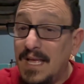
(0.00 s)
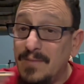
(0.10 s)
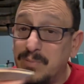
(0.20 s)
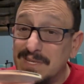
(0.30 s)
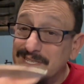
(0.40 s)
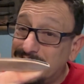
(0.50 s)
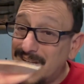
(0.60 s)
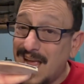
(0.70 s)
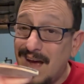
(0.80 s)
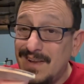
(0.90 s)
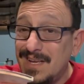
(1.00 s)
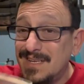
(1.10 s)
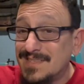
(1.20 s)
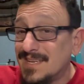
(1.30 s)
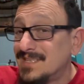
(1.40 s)
Please check out
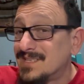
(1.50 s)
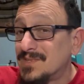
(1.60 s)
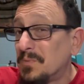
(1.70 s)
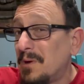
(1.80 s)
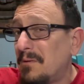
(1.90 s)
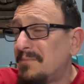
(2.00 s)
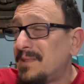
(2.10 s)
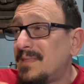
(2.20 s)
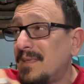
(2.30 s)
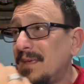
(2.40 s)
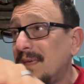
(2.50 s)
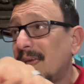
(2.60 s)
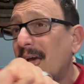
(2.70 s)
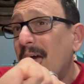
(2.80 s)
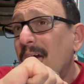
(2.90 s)
his. His is the one with
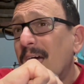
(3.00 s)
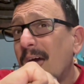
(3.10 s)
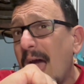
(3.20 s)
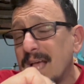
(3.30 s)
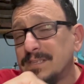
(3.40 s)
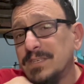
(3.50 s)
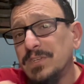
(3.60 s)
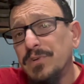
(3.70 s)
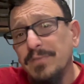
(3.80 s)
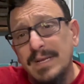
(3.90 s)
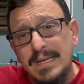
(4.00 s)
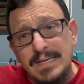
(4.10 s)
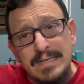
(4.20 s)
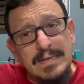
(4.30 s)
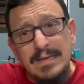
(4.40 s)
the acid
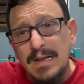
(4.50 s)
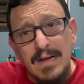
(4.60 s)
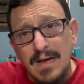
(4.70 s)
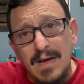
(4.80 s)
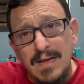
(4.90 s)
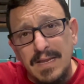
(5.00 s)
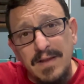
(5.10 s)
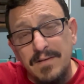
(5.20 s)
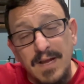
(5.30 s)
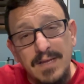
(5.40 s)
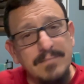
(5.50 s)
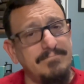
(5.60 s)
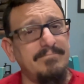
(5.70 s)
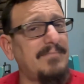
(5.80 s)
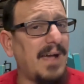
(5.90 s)
green kieranite.
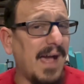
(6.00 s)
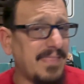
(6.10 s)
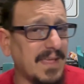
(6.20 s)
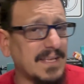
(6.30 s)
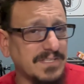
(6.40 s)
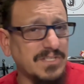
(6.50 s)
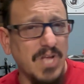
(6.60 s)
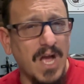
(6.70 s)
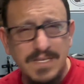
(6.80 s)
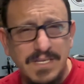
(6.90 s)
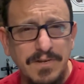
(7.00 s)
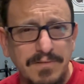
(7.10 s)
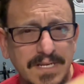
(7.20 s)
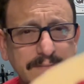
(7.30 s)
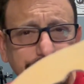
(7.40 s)
I think it's toxic
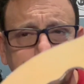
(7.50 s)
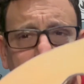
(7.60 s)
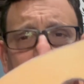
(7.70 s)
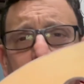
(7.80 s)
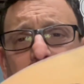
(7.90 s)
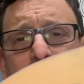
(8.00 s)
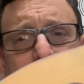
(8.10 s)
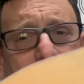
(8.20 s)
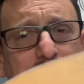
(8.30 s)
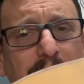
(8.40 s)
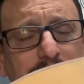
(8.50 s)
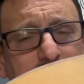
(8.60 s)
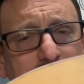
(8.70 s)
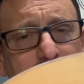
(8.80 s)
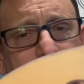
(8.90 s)
green. It came out
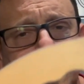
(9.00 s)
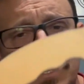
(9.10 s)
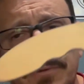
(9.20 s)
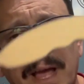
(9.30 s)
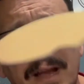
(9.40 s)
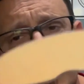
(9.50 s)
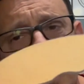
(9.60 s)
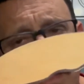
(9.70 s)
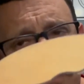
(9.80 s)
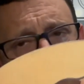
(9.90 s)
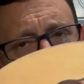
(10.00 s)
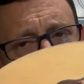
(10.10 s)
really good. So we got another one